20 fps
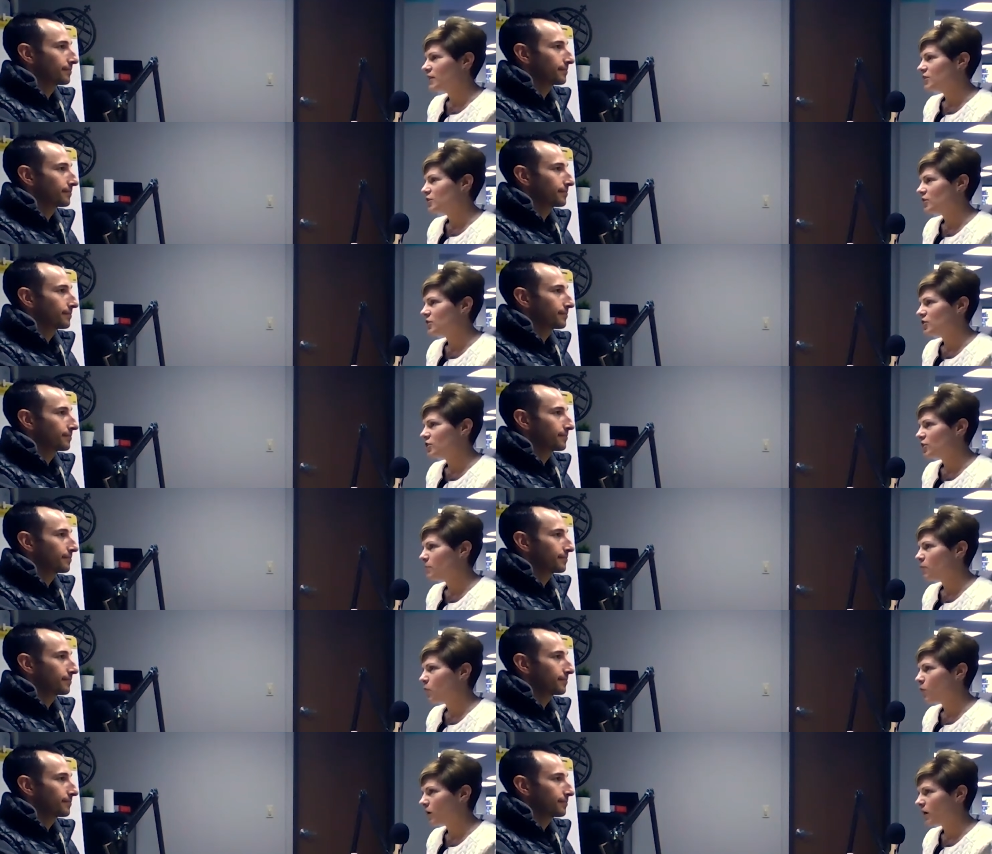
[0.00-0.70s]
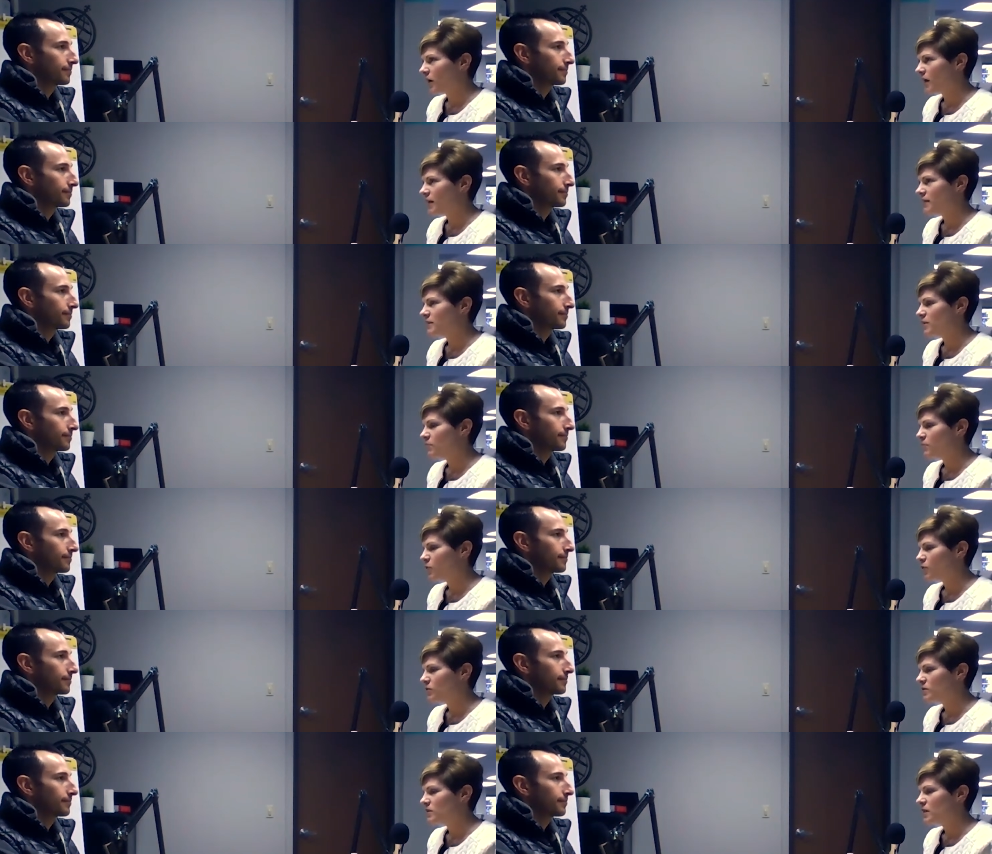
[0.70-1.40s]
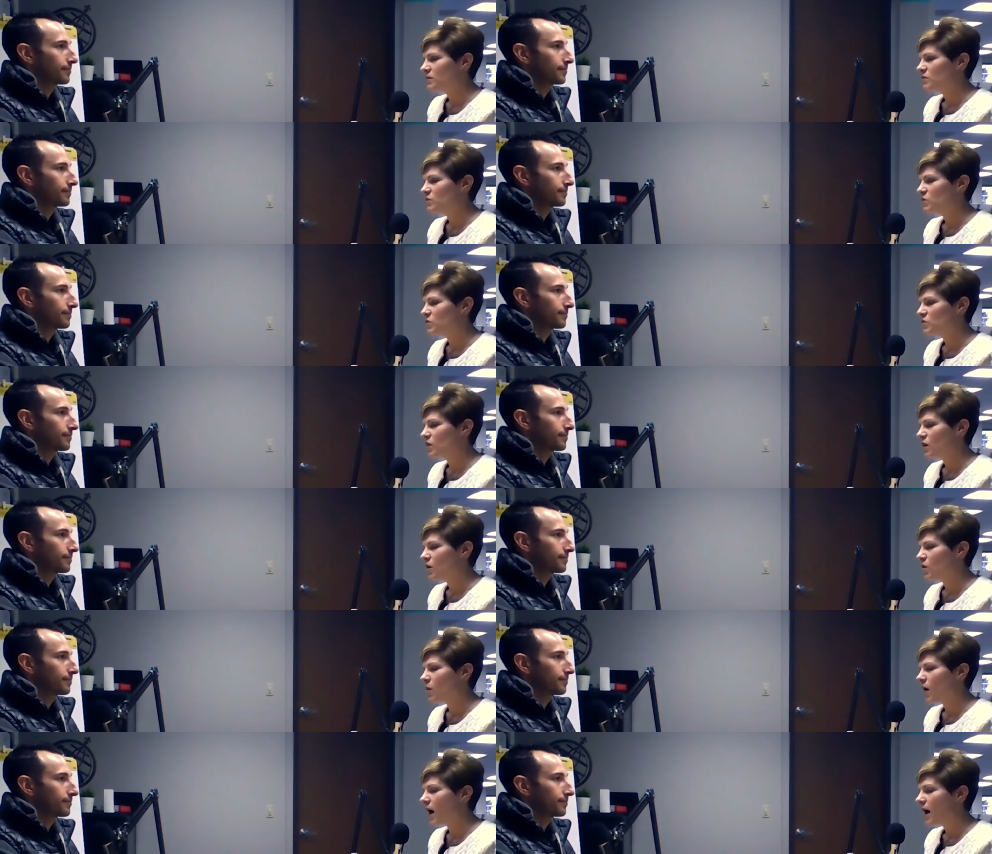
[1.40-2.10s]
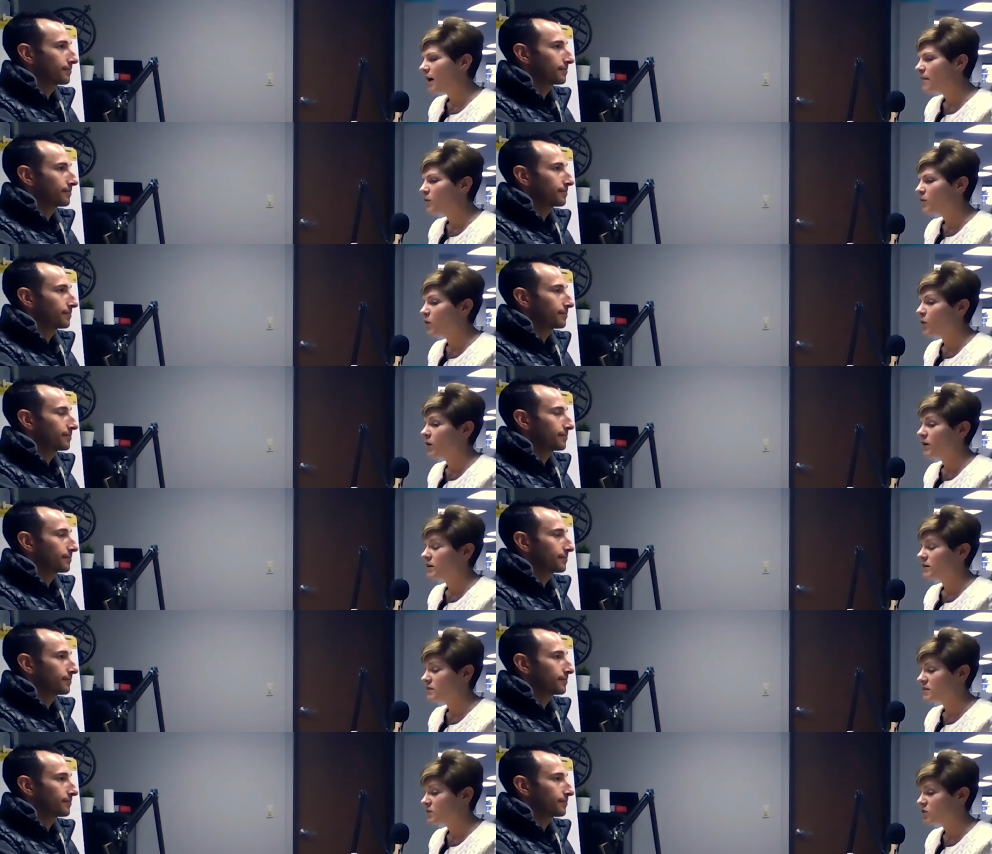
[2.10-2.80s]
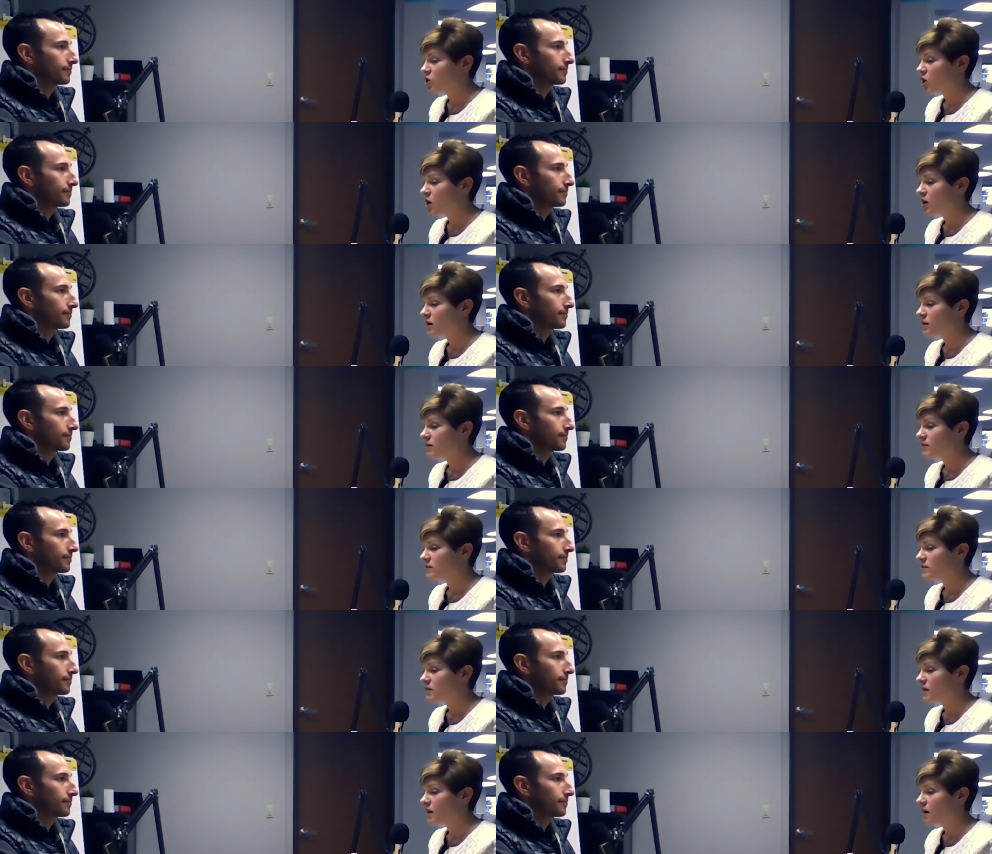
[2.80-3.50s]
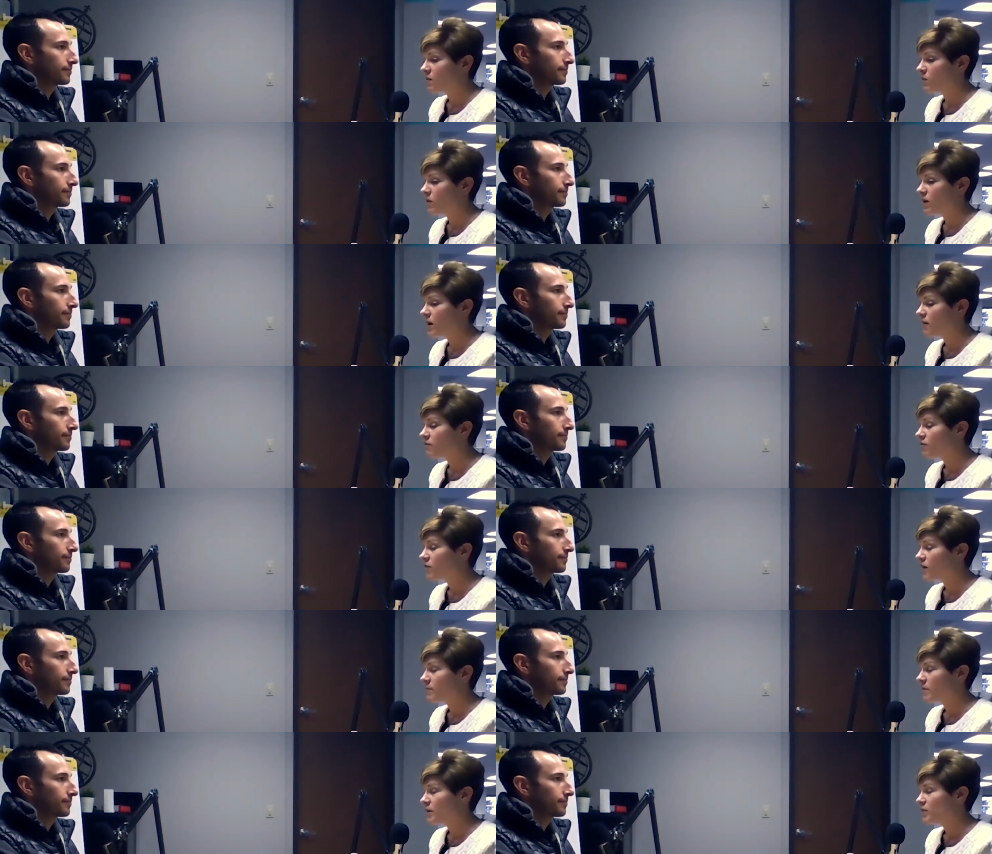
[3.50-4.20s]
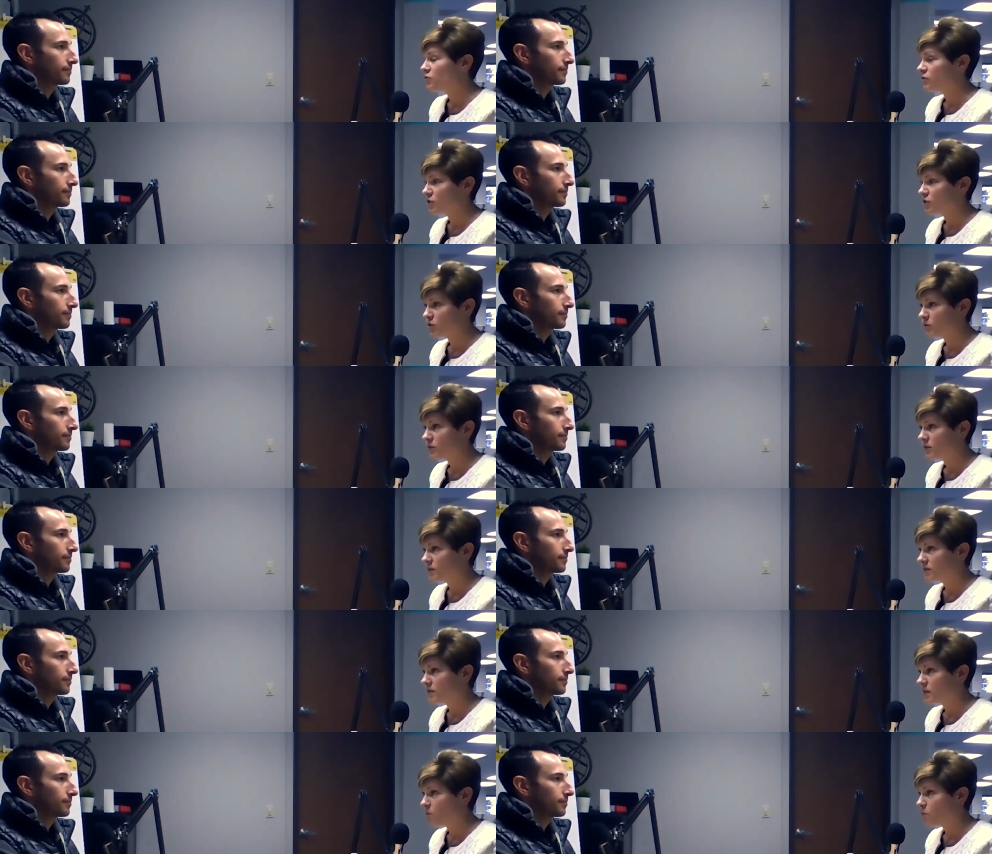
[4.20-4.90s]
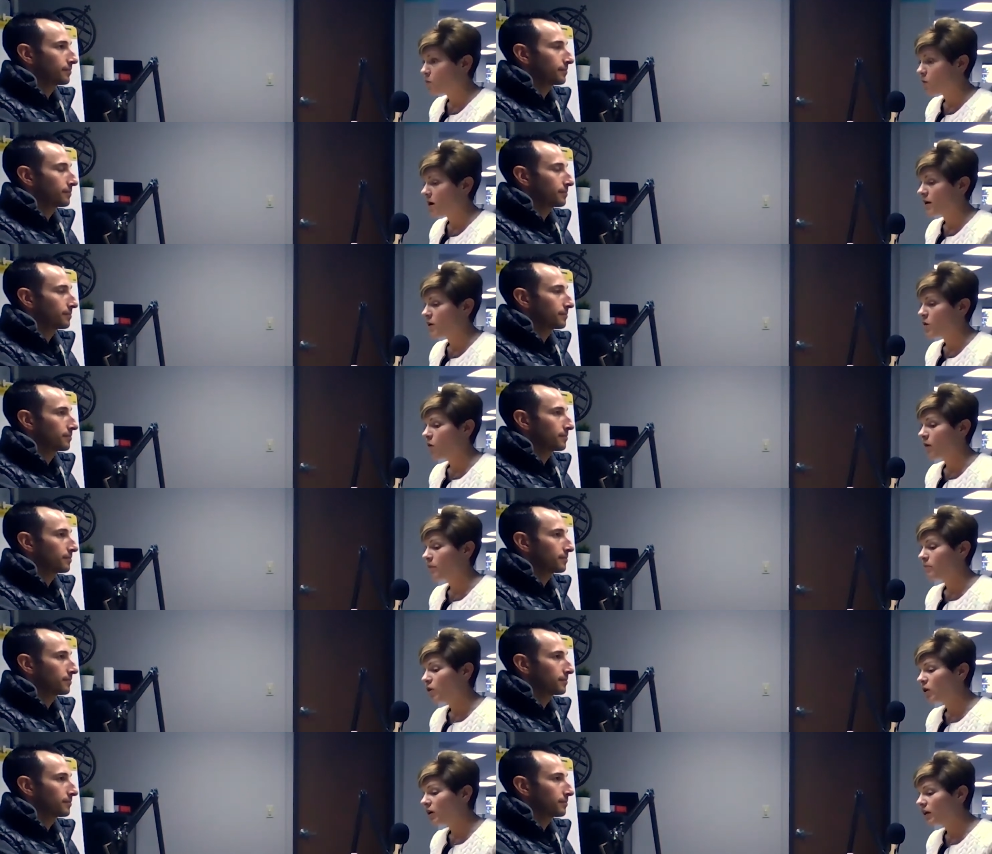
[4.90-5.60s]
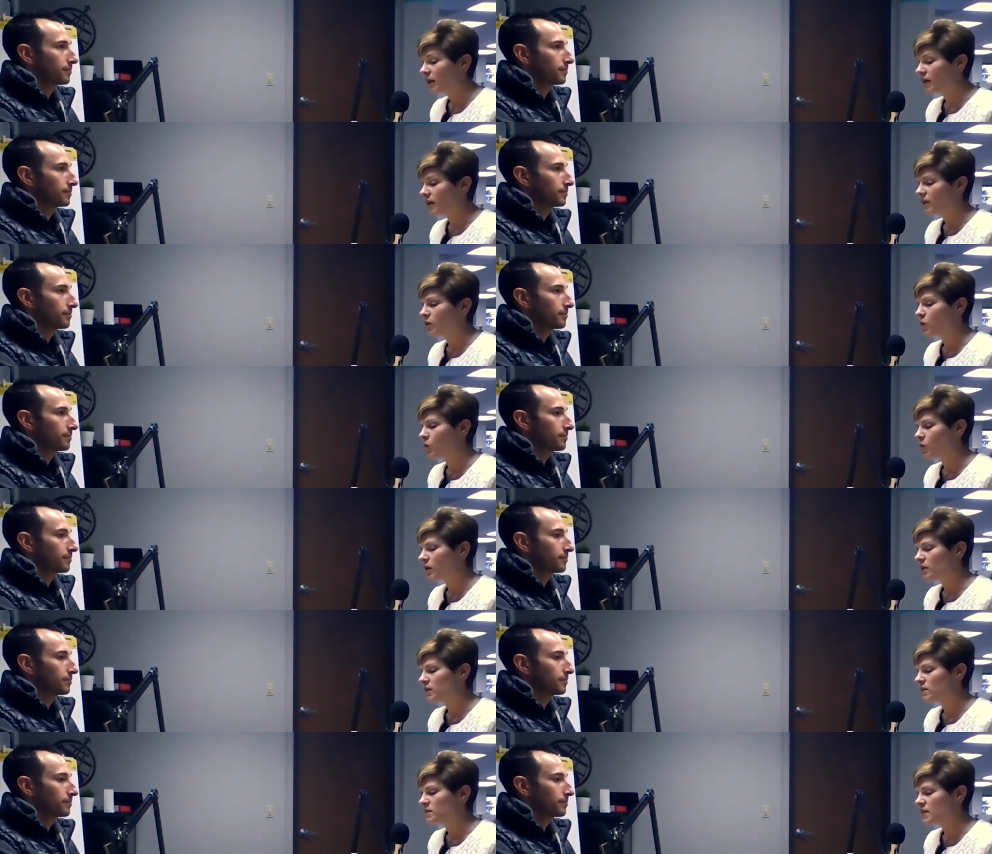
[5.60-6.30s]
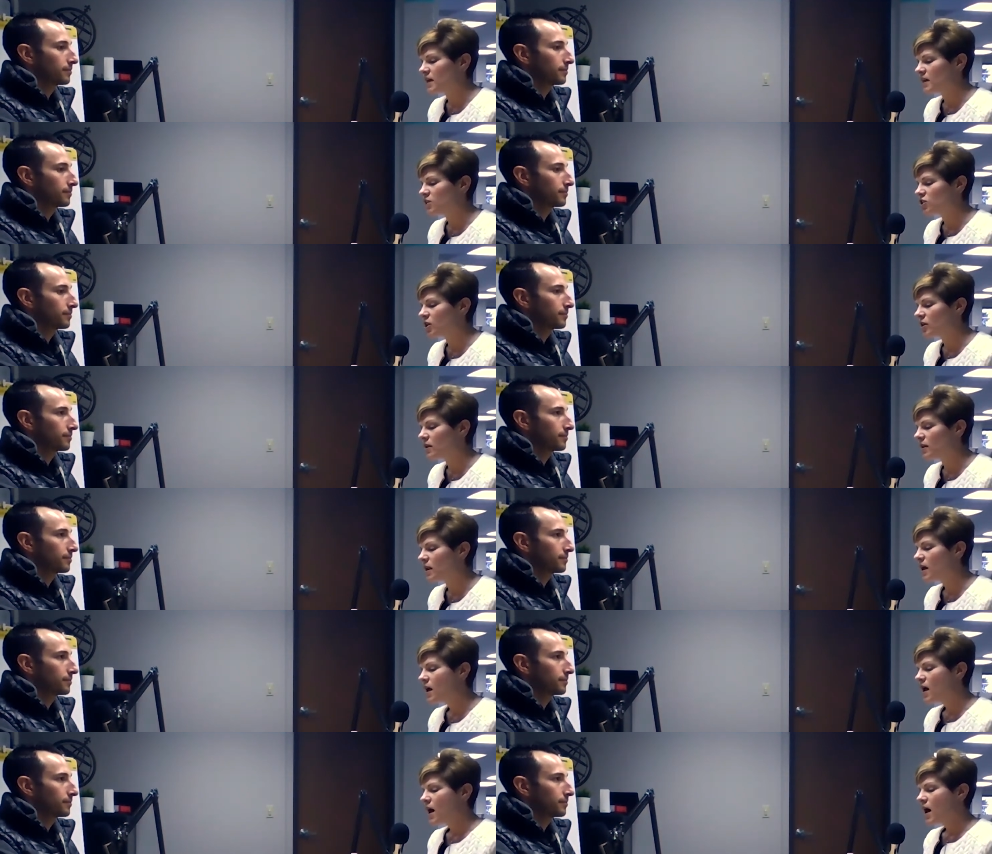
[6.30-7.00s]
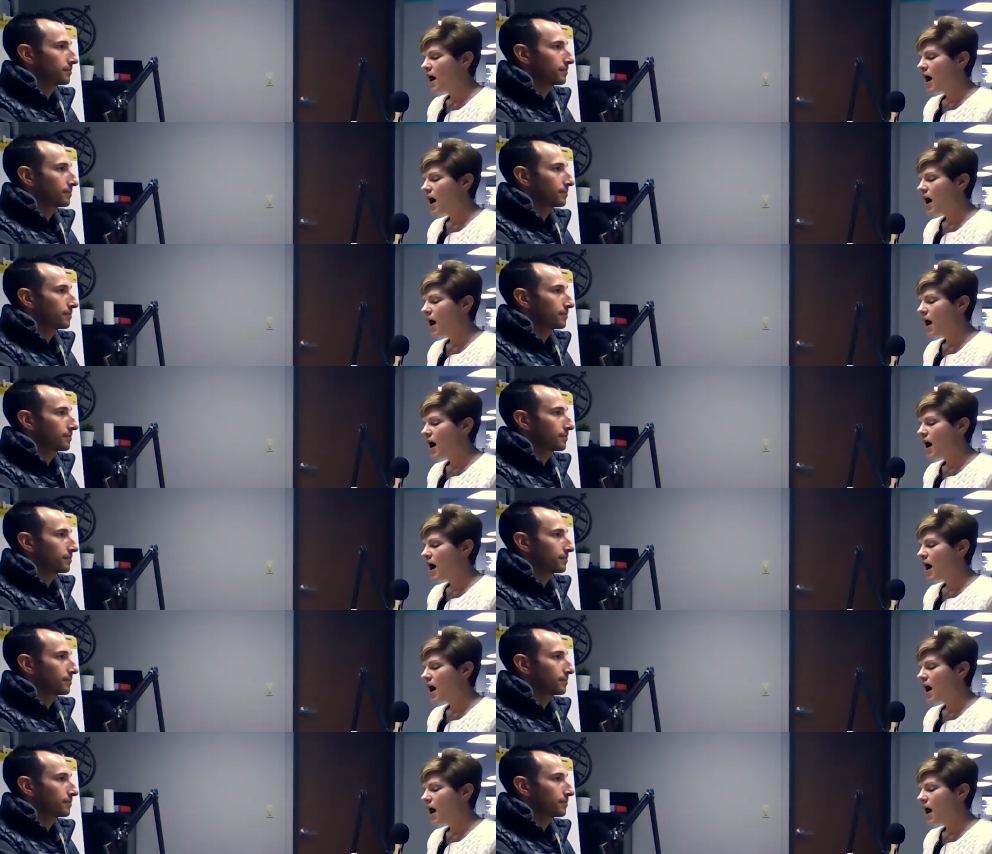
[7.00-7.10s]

Speaker 1: real relationship oriented person. So I'm going to start uh, whenever I'm introduced to someone or I'm looking at an organization.